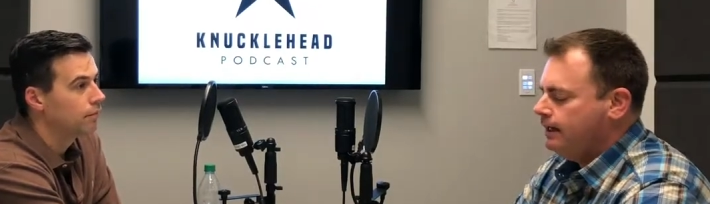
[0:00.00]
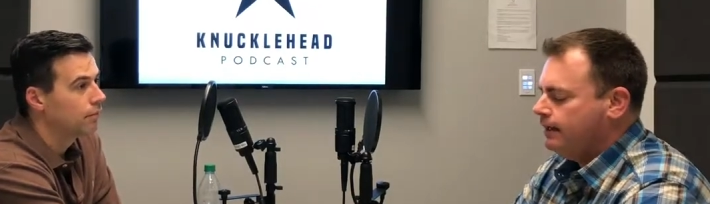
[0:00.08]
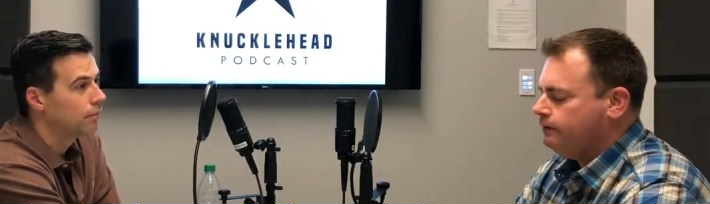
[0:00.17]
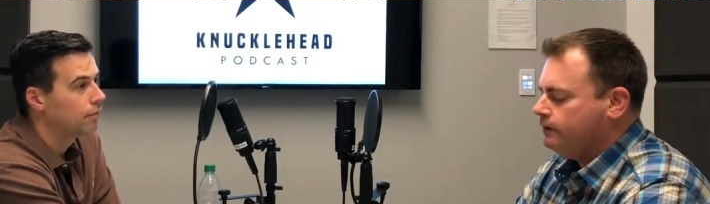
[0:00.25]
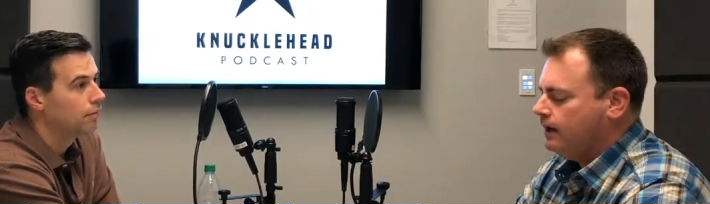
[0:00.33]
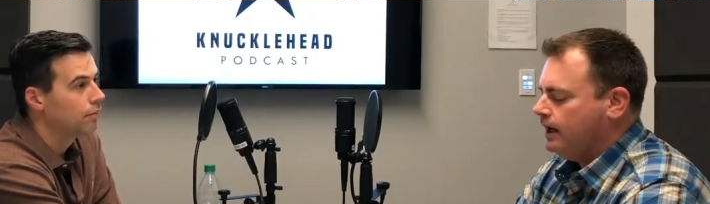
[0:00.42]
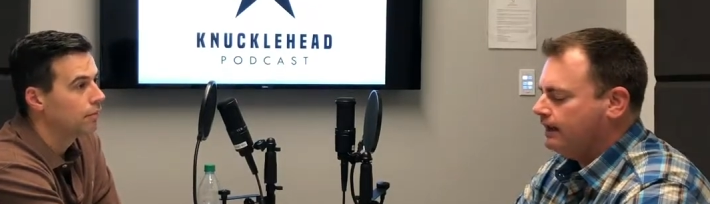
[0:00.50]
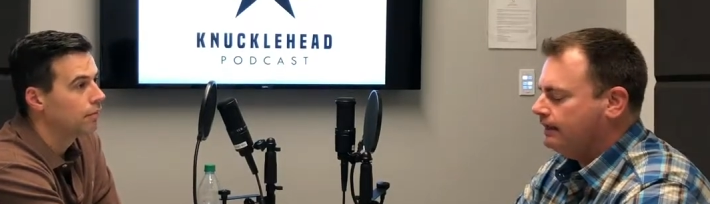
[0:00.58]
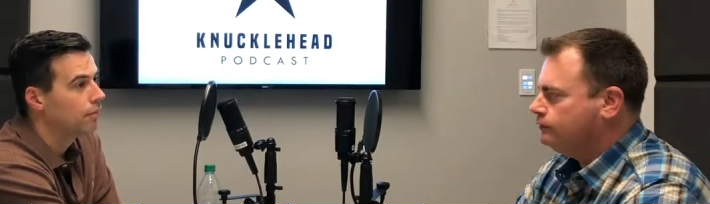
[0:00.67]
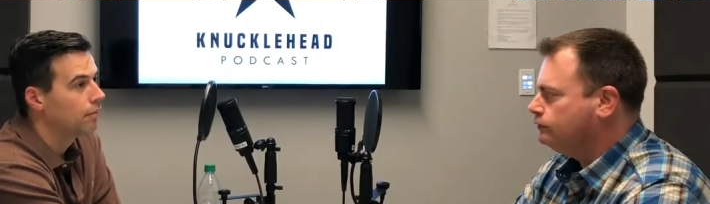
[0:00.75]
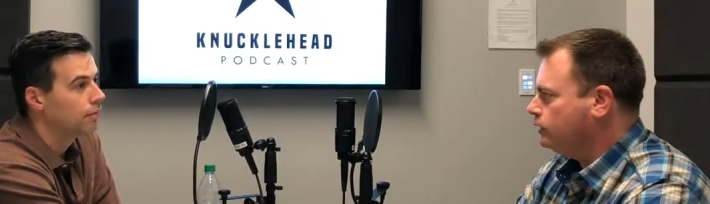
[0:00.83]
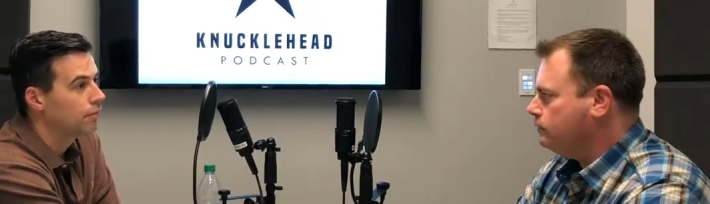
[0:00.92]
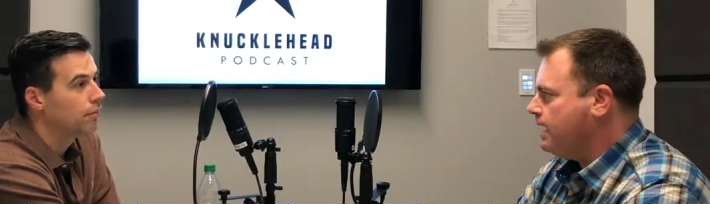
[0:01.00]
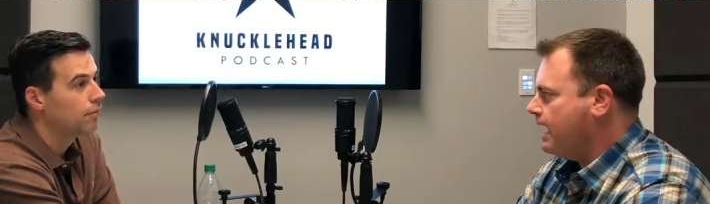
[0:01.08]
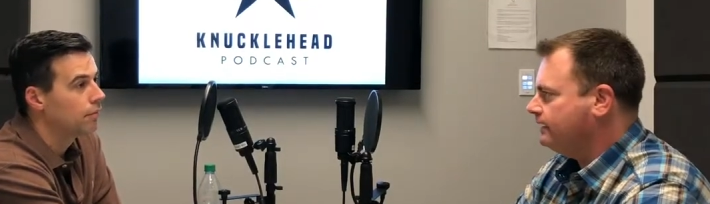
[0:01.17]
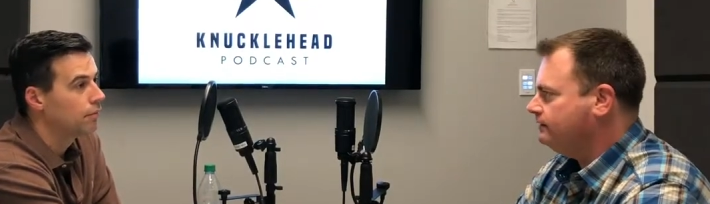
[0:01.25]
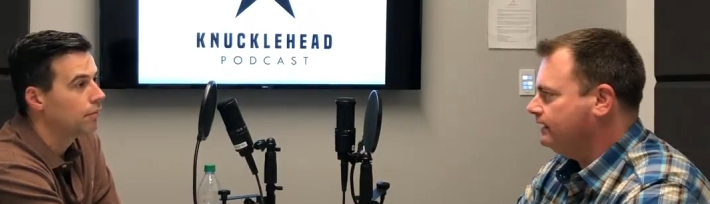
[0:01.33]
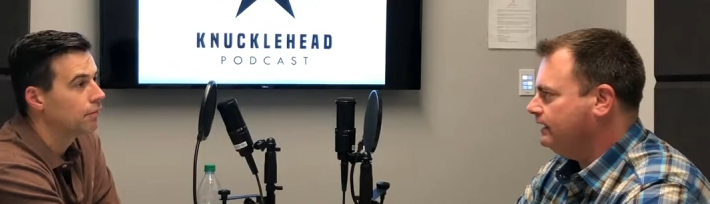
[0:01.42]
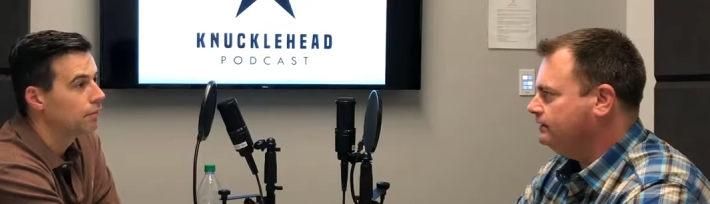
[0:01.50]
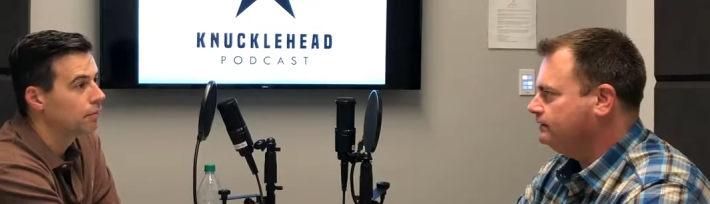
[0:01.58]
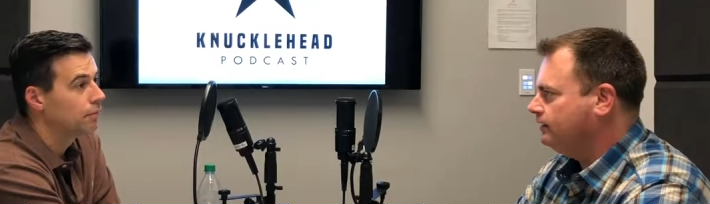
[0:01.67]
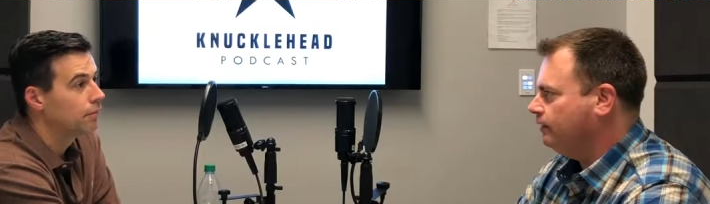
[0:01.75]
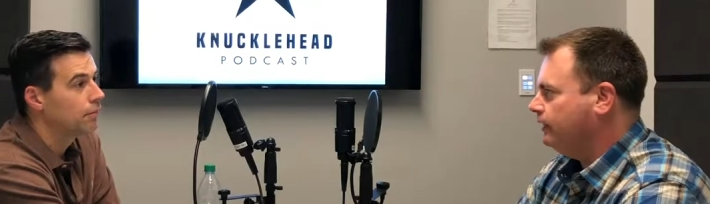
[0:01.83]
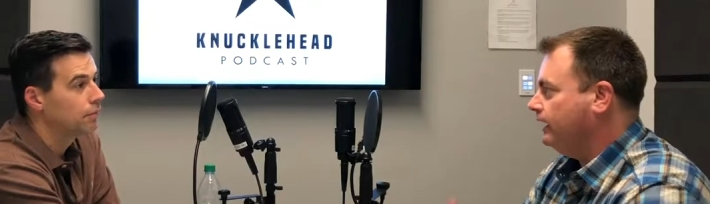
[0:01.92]
Speaker 1: if you're not in certain
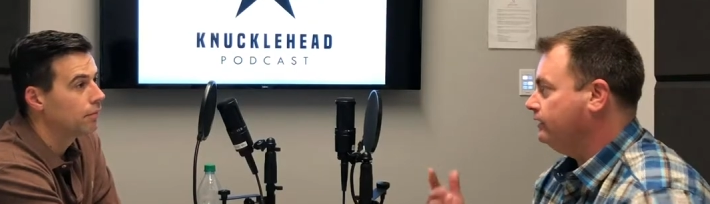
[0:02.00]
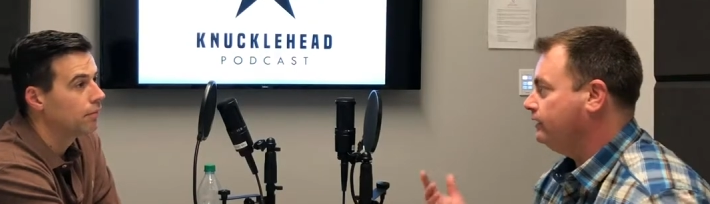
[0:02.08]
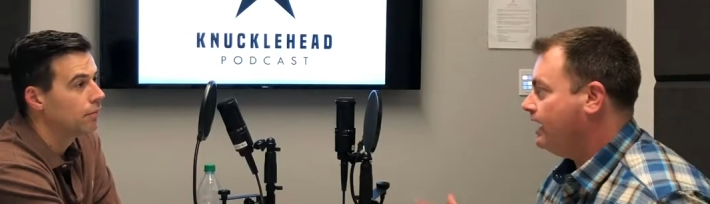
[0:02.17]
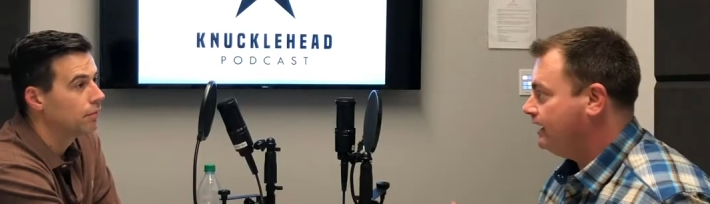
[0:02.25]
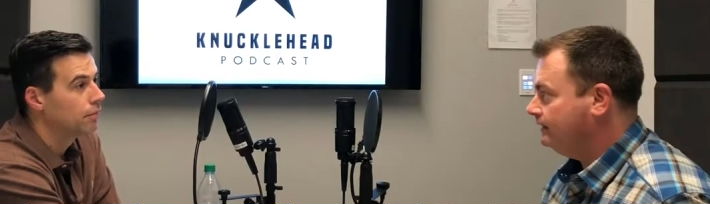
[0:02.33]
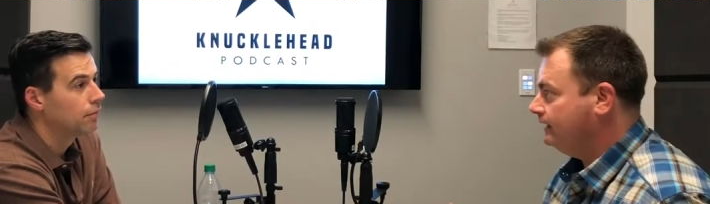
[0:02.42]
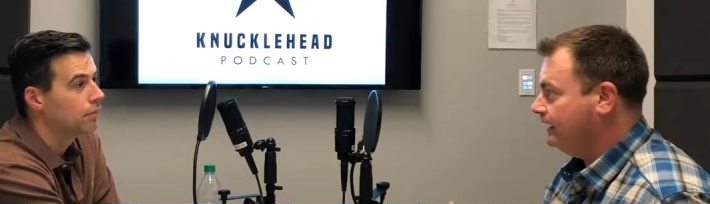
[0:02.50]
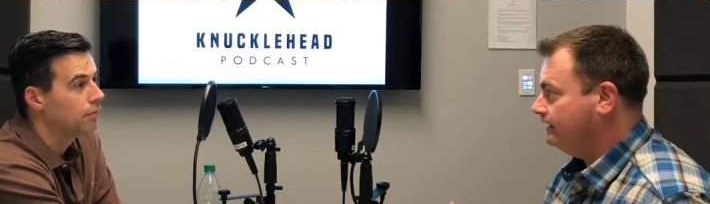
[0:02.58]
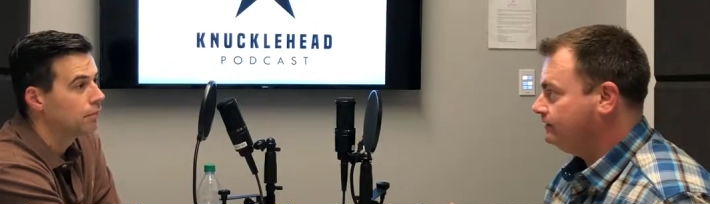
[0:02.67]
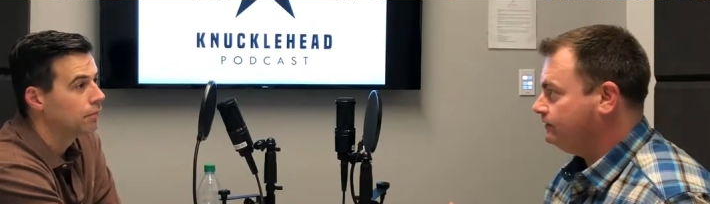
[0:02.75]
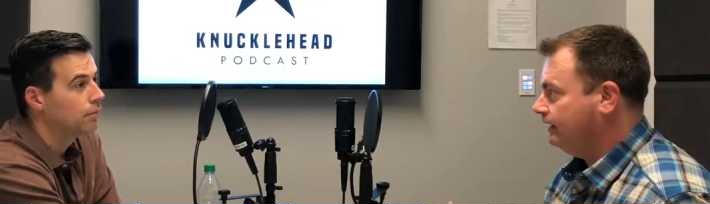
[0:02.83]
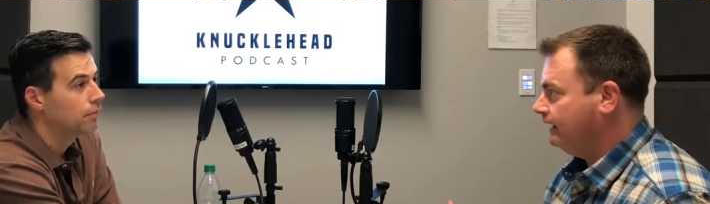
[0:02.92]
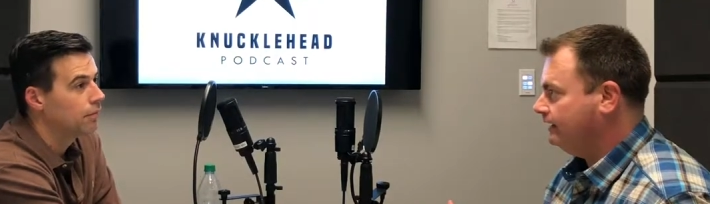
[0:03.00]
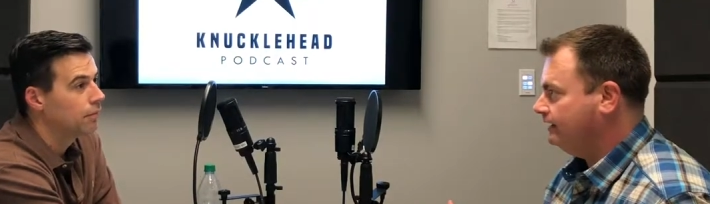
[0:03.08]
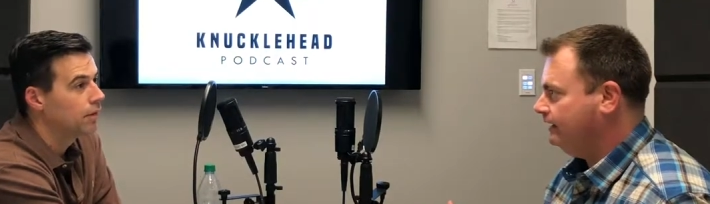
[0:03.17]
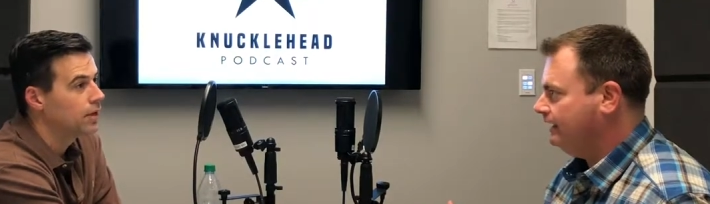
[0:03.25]
magazines, then you're not in the industry.